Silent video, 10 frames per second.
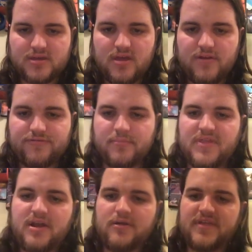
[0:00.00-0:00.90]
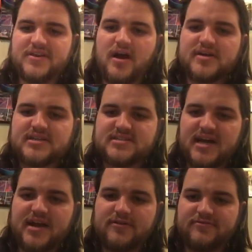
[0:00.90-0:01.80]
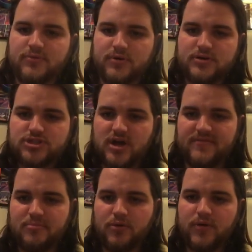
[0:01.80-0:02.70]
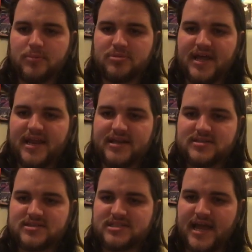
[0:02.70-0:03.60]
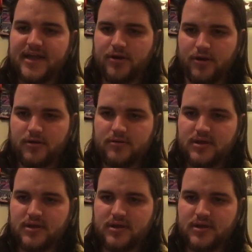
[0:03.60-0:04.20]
From there, they docked at Dire Forge on the broken planet Dagger.